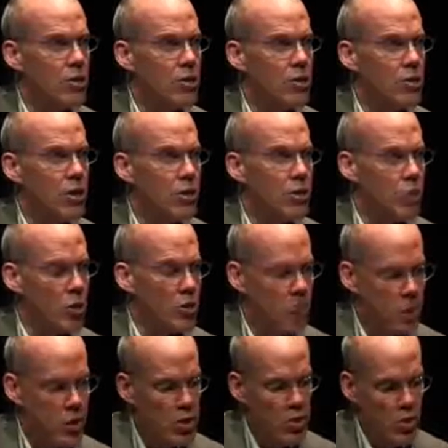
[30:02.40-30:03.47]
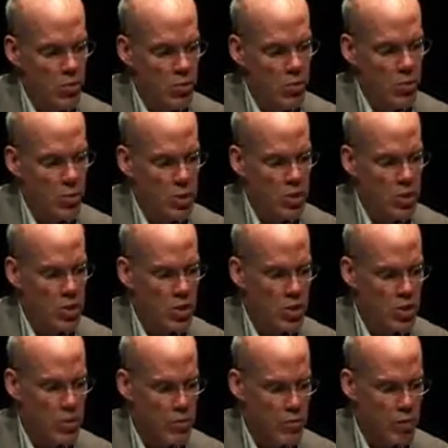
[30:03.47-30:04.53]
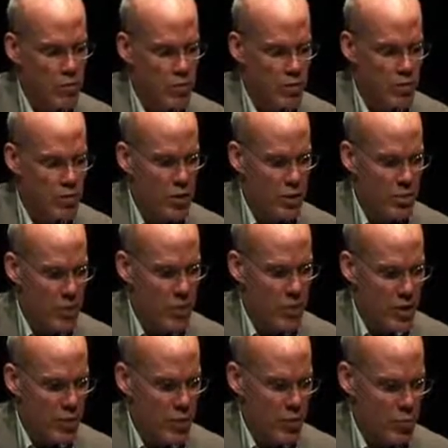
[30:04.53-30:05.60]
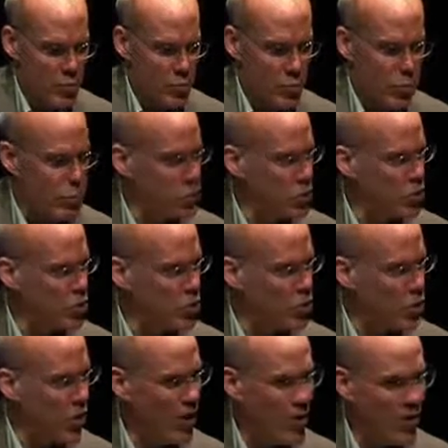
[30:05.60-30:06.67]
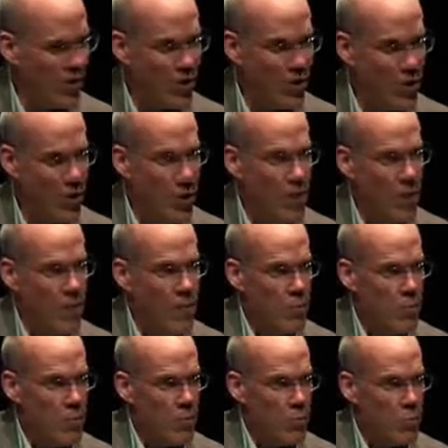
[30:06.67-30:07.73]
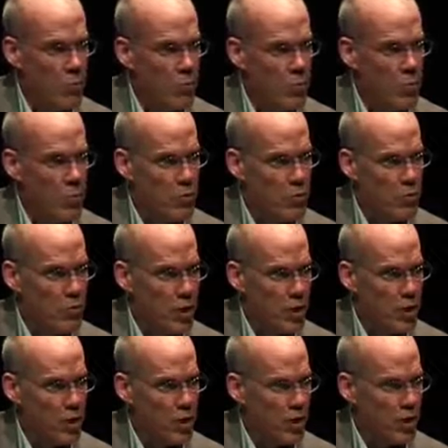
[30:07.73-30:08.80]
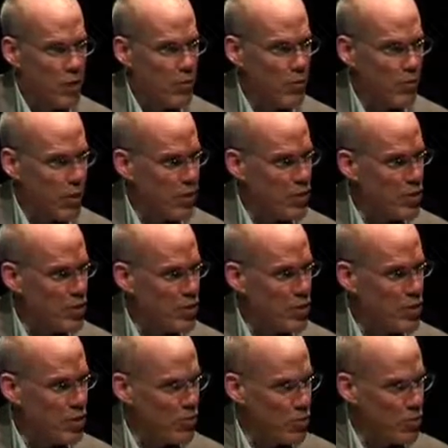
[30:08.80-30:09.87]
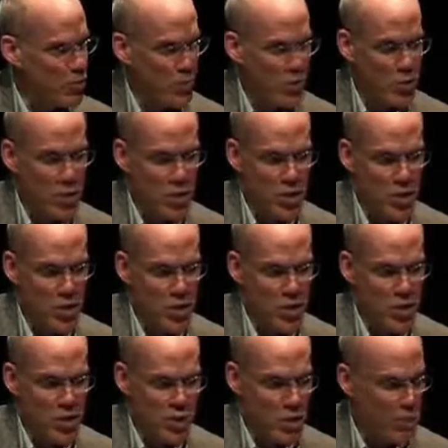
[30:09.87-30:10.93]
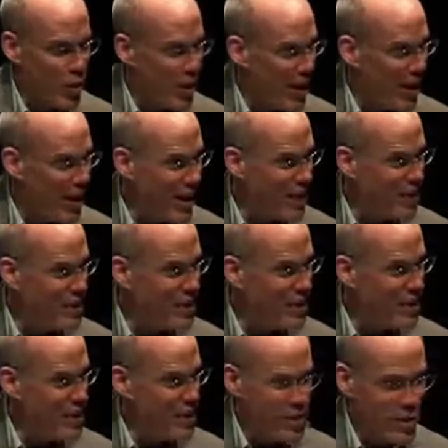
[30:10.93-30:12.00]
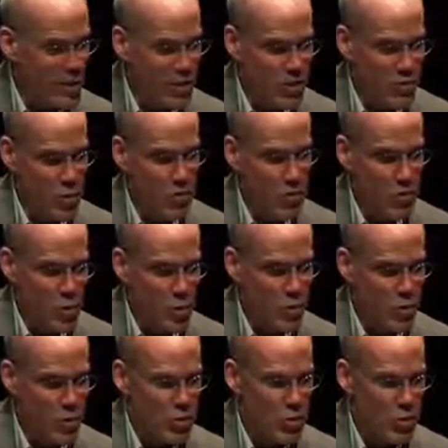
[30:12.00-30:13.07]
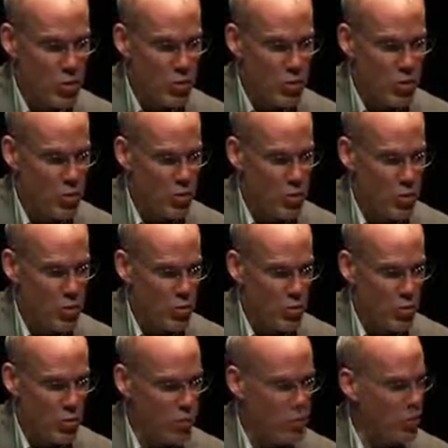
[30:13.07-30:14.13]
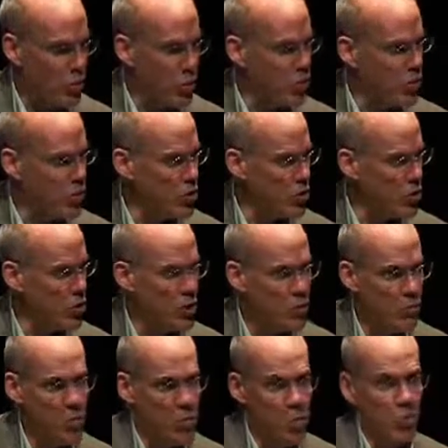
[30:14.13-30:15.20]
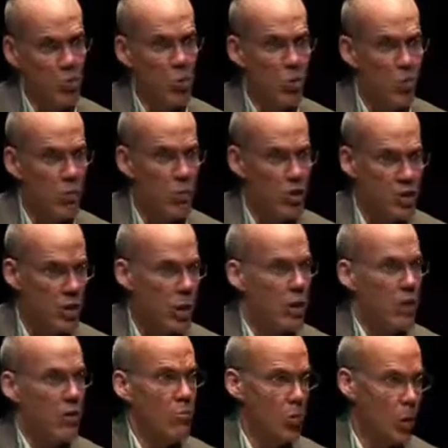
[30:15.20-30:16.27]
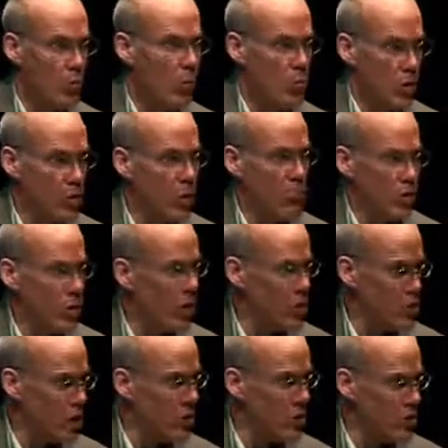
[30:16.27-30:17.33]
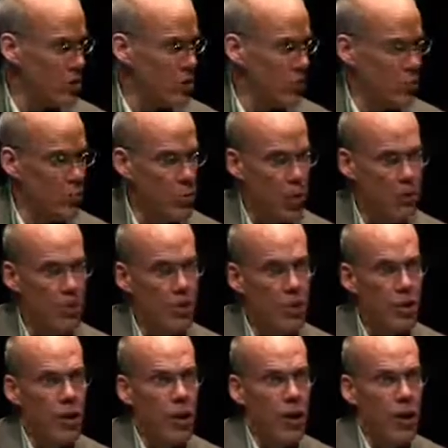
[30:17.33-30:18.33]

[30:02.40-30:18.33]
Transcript: so that's one of the reasons we've pushed this 350 meme, so hard. We've tried to get a lot of artists with some success really behind. If you look at those pictures from October 24th, you'll see that it was an enormous public art project at some level.